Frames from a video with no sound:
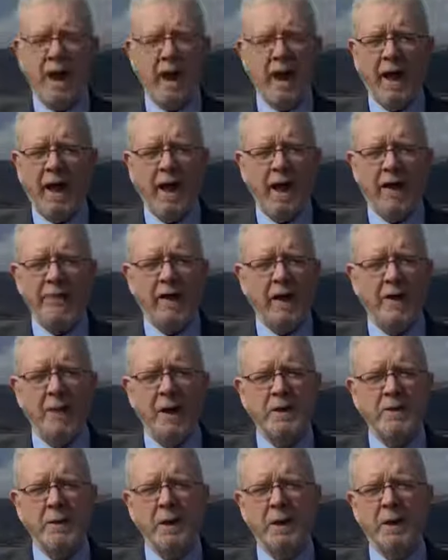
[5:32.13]
I very
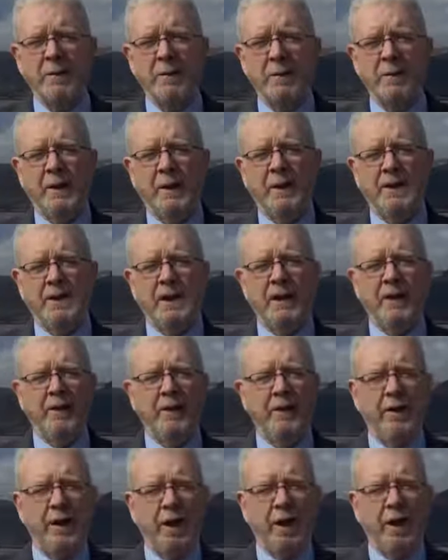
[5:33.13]
much welcome it because it
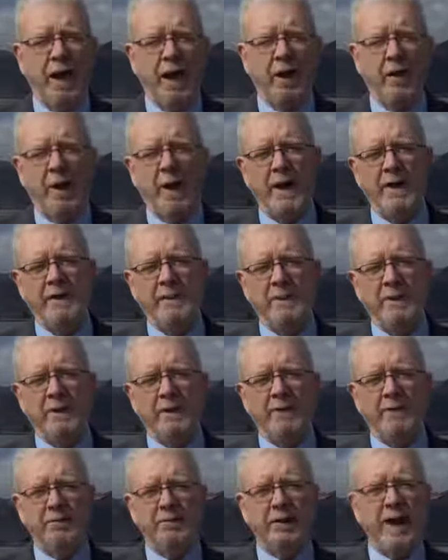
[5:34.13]
equates
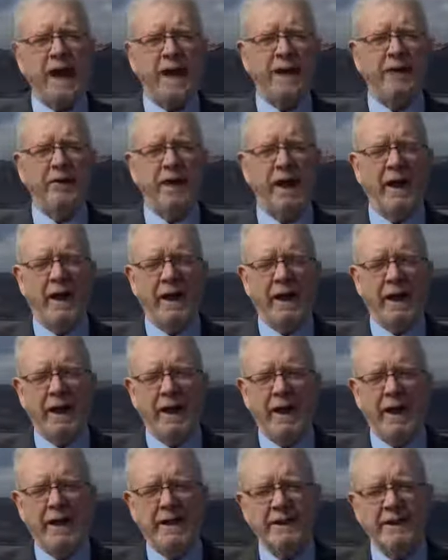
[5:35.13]
with reality.
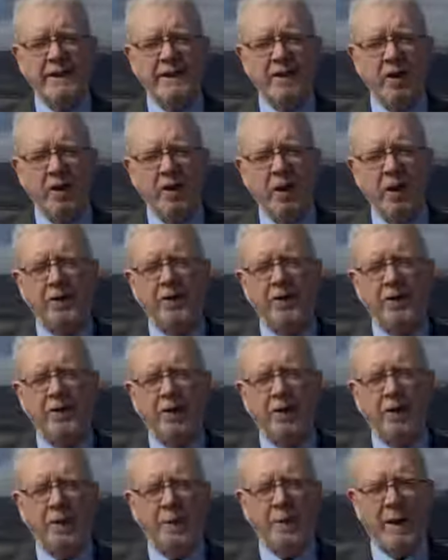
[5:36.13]
He's gone on to
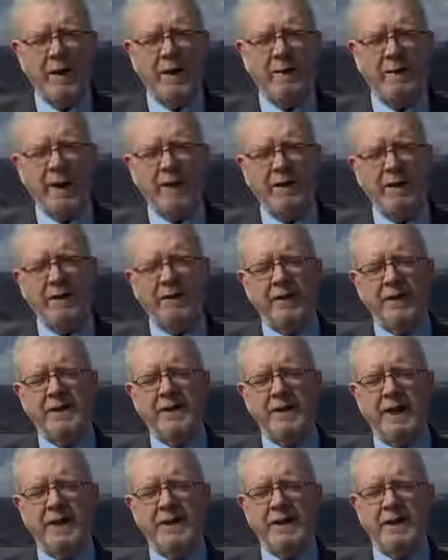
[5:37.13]
talk about the method of
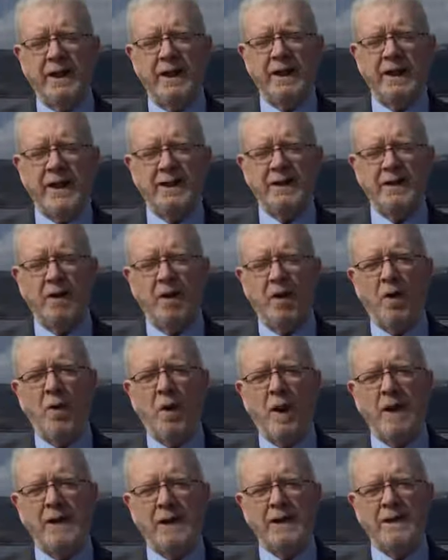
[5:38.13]
accession, and that's not
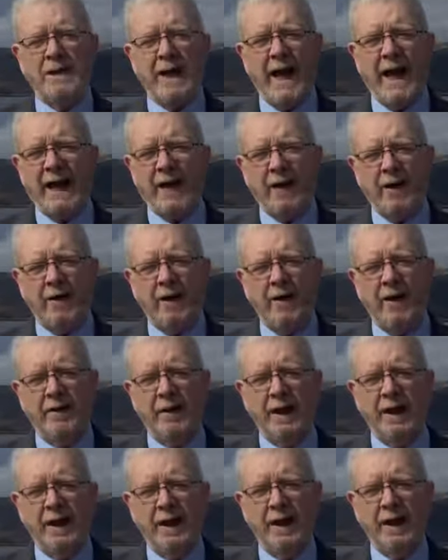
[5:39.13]
quite as accurate. I
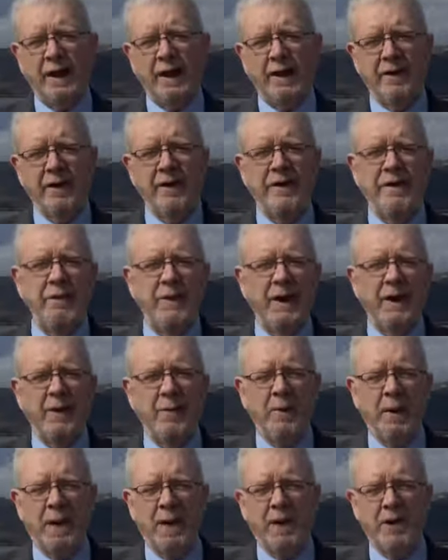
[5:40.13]
think this
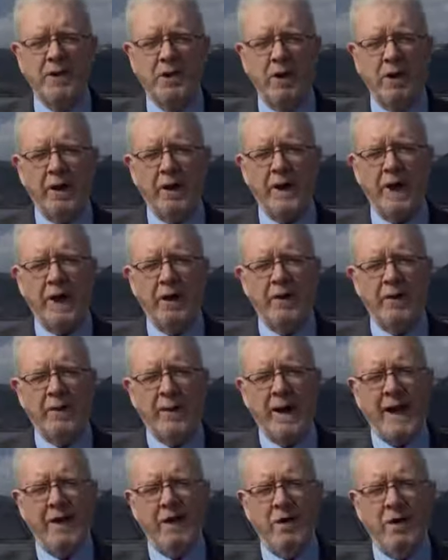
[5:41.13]
week we heard John Kerr, the
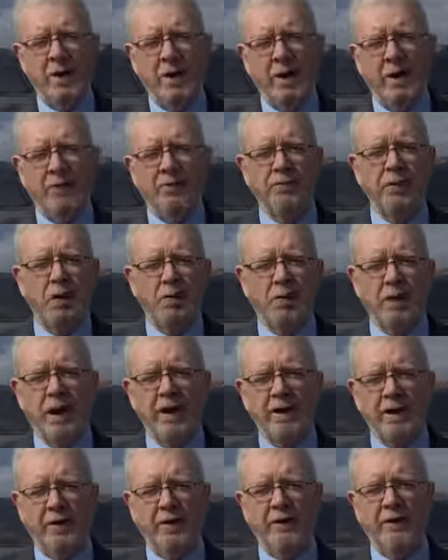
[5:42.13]
man who wrote
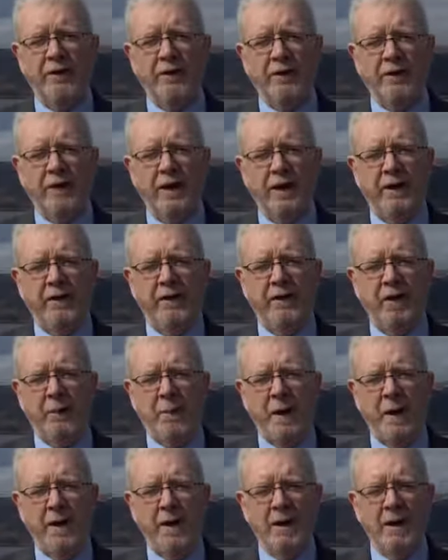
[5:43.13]
Article 50, the
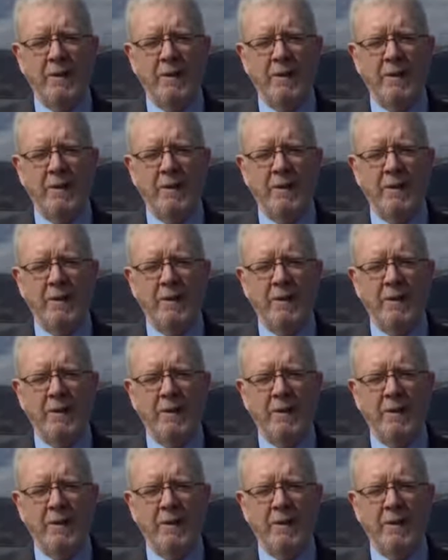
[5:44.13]
former